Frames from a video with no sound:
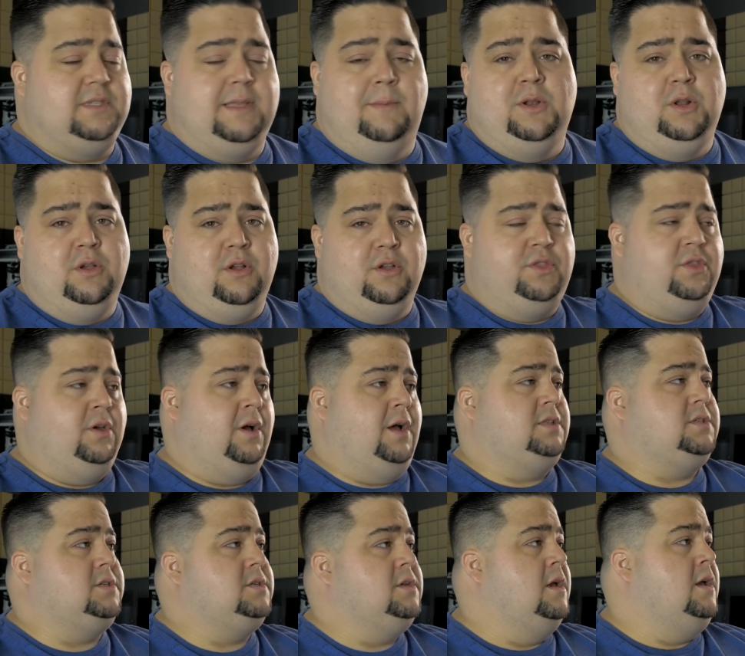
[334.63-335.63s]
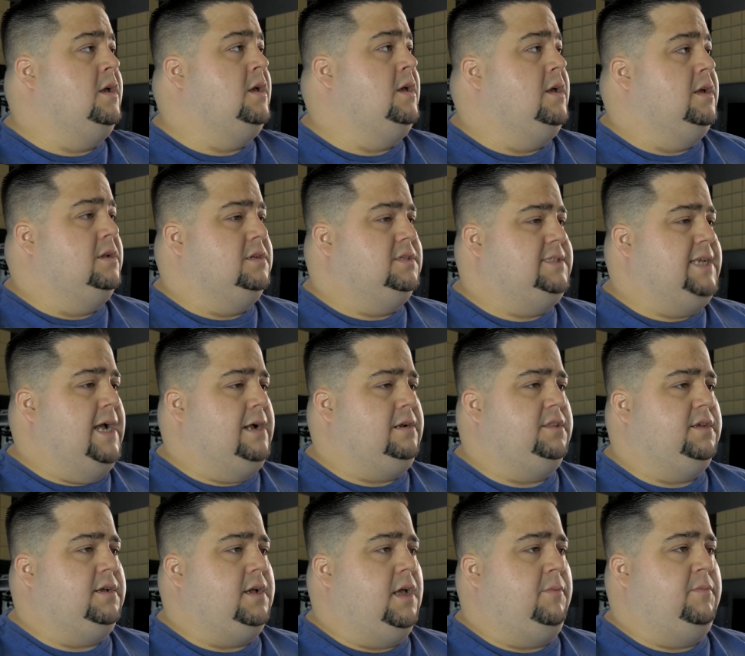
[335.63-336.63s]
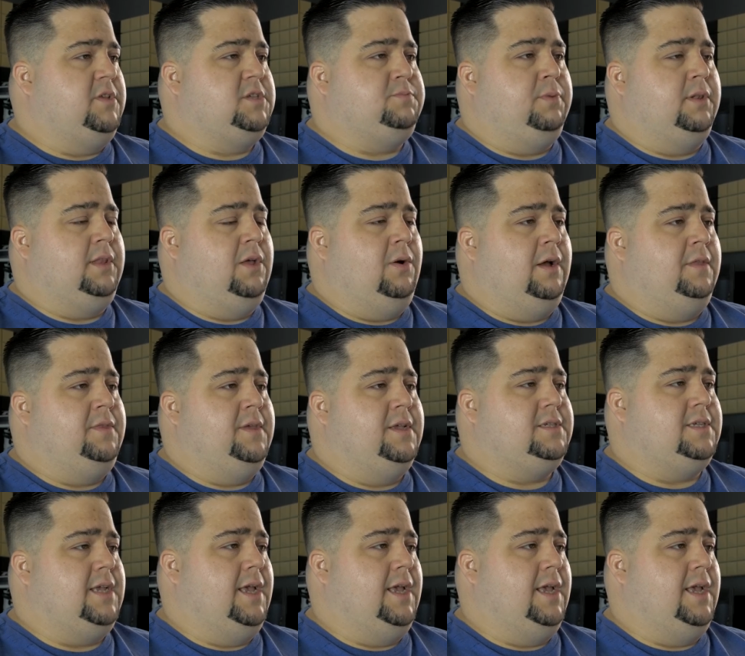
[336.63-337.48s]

Let me know your thoughts down in the comments below on this,